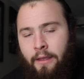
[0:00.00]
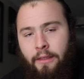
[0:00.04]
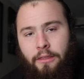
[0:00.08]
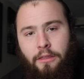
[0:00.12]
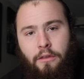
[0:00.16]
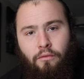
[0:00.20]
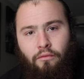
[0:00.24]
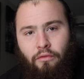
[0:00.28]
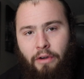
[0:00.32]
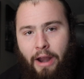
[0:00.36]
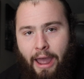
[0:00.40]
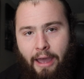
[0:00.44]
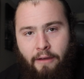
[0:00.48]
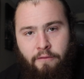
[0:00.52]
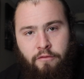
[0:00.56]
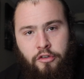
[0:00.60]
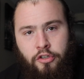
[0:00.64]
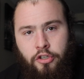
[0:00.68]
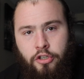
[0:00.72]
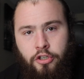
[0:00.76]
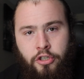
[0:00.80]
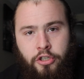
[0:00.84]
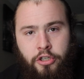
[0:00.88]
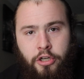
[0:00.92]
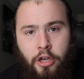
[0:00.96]
The
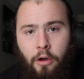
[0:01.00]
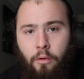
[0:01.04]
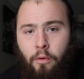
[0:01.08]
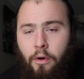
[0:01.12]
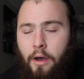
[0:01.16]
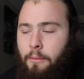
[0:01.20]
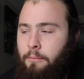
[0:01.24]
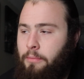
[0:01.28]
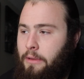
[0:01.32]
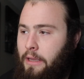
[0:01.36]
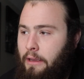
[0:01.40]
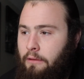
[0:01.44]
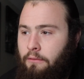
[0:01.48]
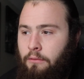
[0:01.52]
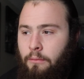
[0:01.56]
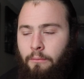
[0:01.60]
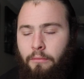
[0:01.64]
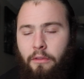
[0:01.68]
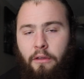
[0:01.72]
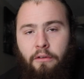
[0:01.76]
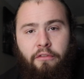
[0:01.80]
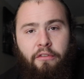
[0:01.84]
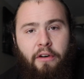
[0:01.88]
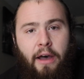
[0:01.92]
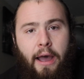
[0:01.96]
Ravengers show up, give him
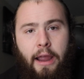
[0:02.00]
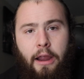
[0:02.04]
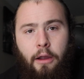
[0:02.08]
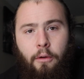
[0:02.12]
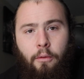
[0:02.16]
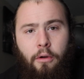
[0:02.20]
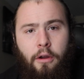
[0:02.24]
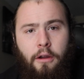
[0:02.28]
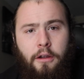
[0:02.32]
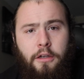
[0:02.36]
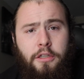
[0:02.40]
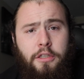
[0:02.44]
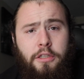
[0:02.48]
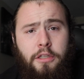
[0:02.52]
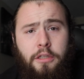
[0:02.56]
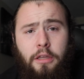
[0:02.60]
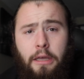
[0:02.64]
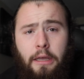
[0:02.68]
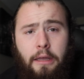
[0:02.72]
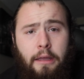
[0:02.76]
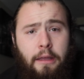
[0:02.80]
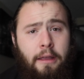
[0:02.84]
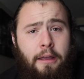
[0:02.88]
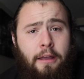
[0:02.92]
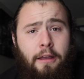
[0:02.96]
the fireworks,
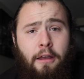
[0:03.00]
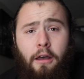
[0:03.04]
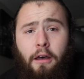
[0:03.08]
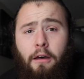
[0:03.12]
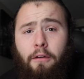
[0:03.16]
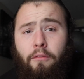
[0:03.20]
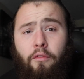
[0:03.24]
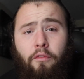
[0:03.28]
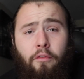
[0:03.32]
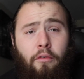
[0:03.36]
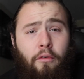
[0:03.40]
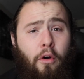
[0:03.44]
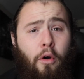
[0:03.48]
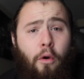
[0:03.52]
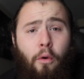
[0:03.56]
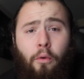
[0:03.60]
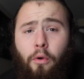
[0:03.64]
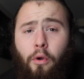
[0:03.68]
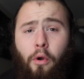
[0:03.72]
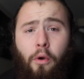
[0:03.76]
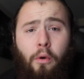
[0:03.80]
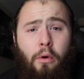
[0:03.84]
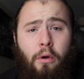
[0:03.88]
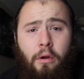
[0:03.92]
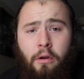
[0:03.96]
the of
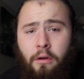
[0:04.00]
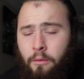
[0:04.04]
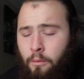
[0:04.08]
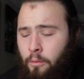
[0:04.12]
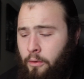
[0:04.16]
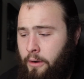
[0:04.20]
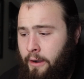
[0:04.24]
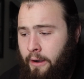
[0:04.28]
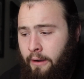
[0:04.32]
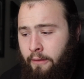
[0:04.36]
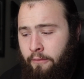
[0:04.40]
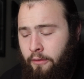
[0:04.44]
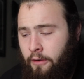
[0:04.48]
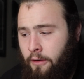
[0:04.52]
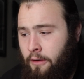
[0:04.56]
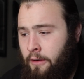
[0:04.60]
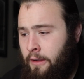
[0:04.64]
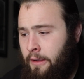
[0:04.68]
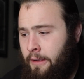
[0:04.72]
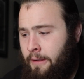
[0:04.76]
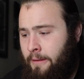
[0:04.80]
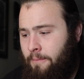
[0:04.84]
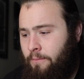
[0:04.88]
Ogor or whatever.